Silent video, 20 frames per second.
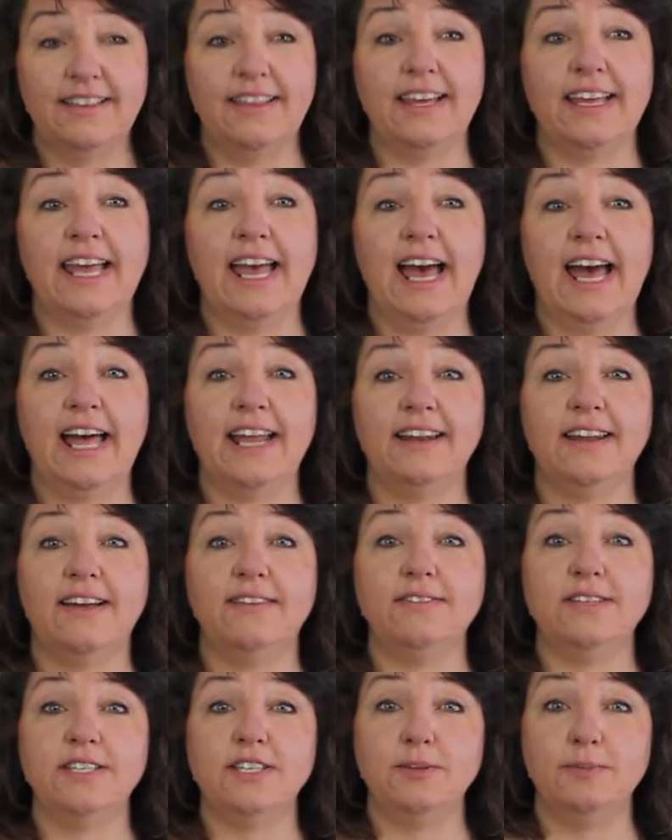The cat
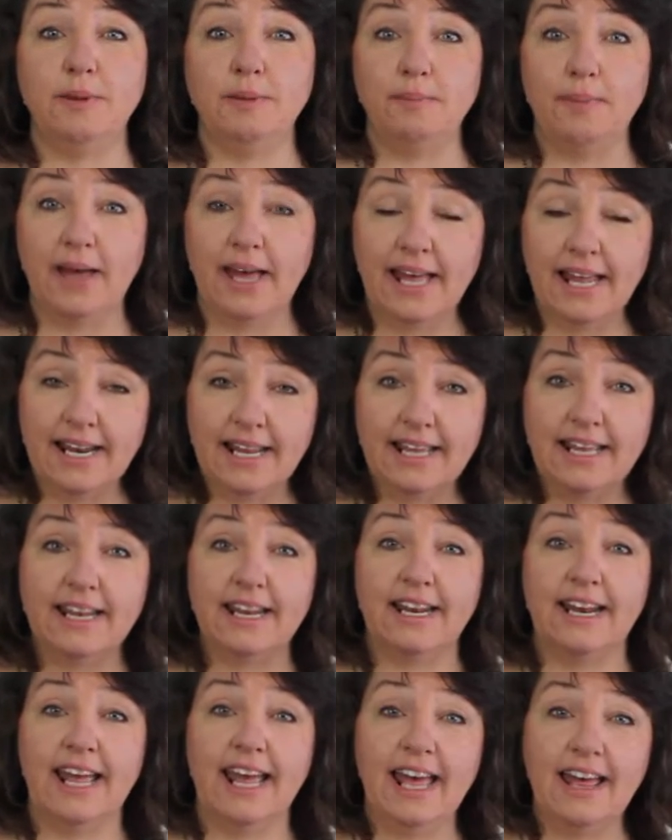loves to be petted
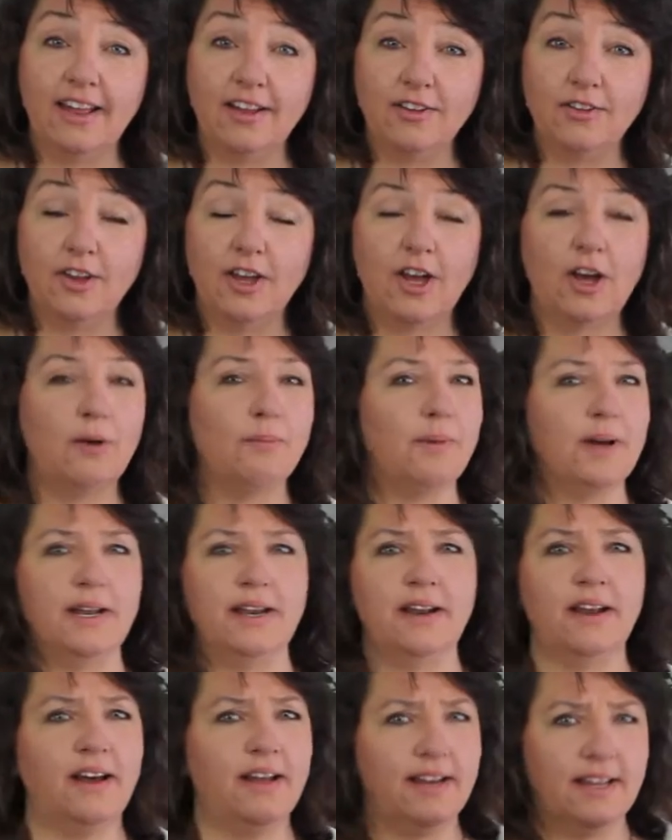and held,
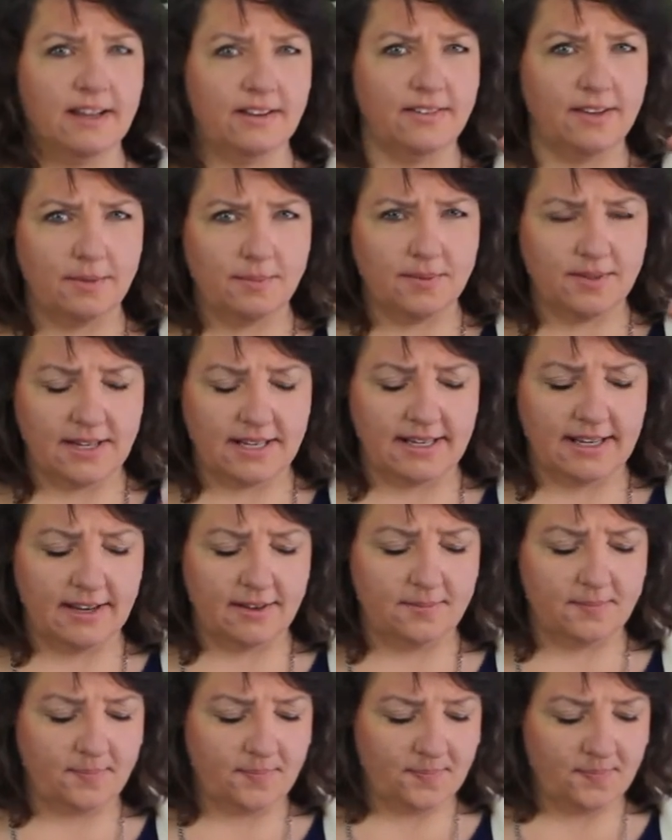but not held upside
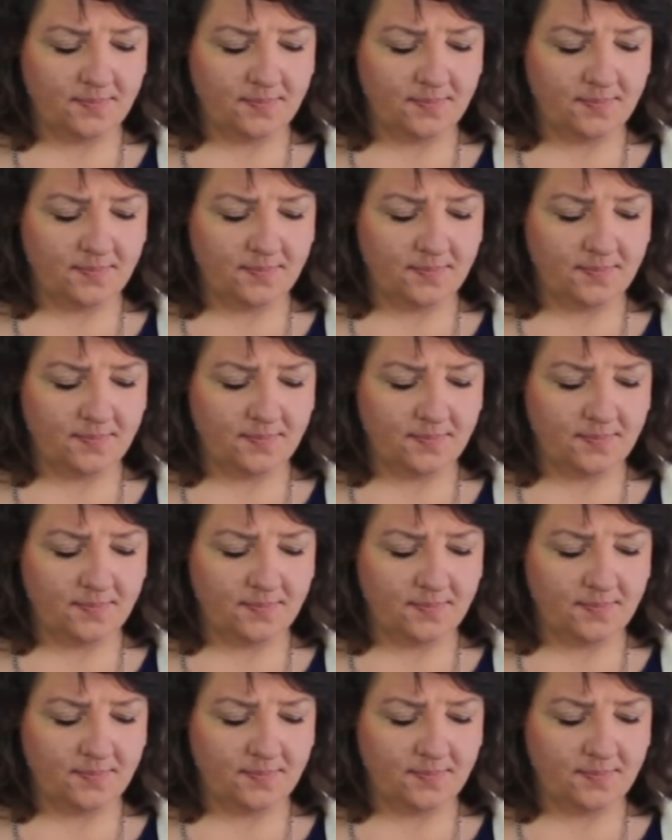down.